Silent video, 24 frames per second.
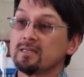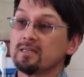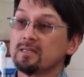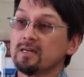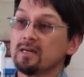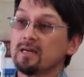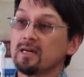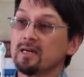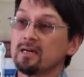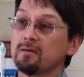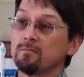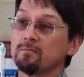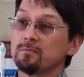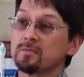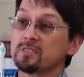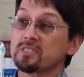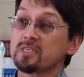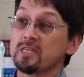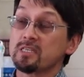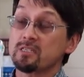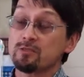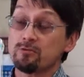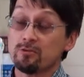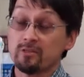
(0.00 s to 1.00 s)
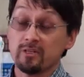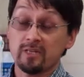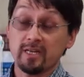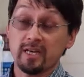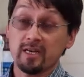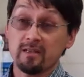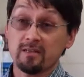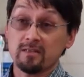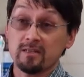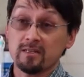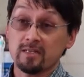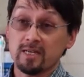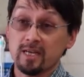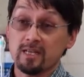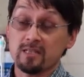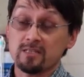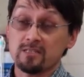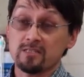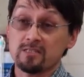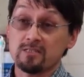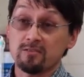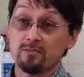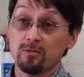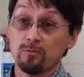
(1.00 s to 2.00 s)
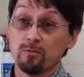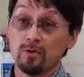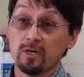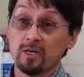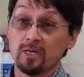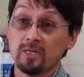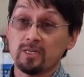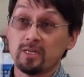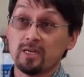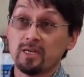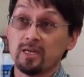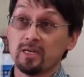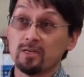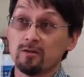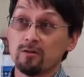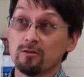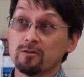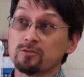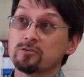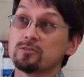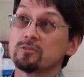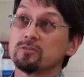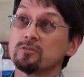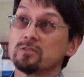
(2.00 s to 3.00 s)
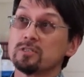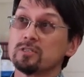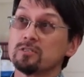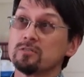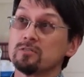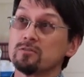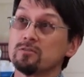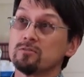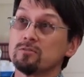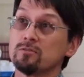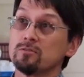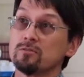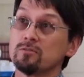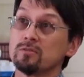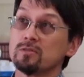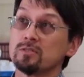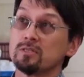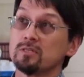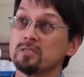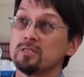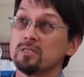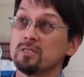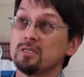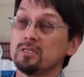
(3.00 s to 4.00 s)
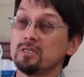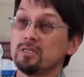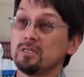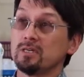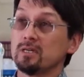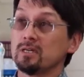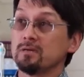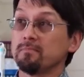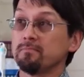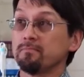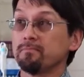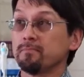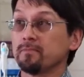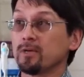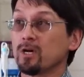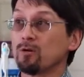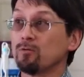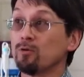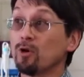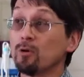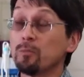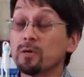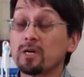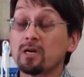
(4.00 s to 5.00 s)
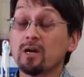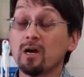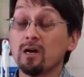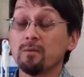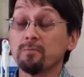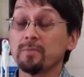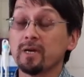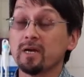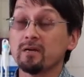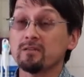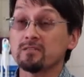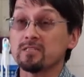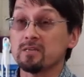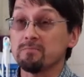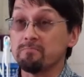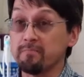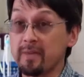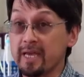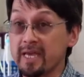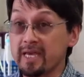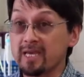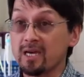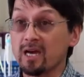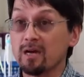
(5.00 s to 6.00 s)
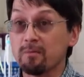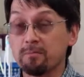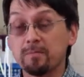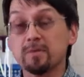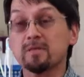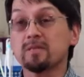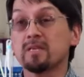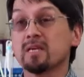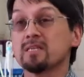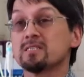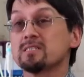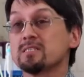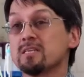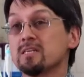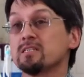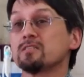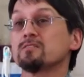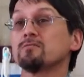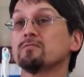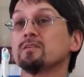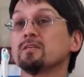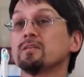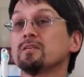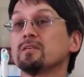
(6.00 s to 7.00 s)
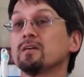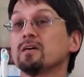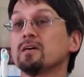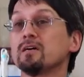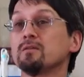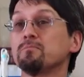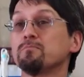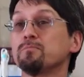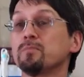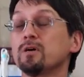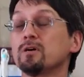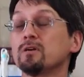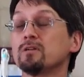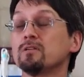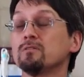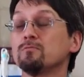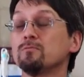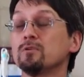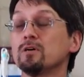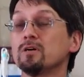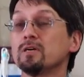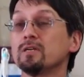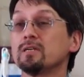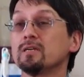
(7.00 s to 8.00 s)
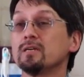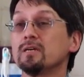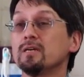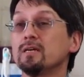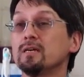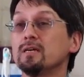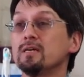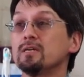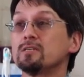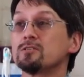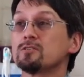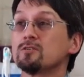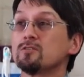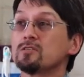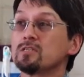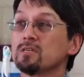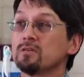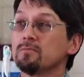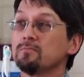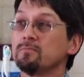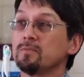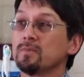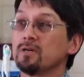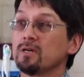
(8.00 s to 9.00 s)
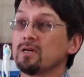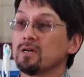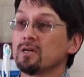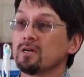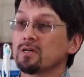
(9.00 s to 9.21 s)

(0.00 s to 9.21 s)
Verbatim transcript: um, sensory anal analysis of the wine and also into the um, aroma compounds that make up that sensory um, part of the wine. So it's a, a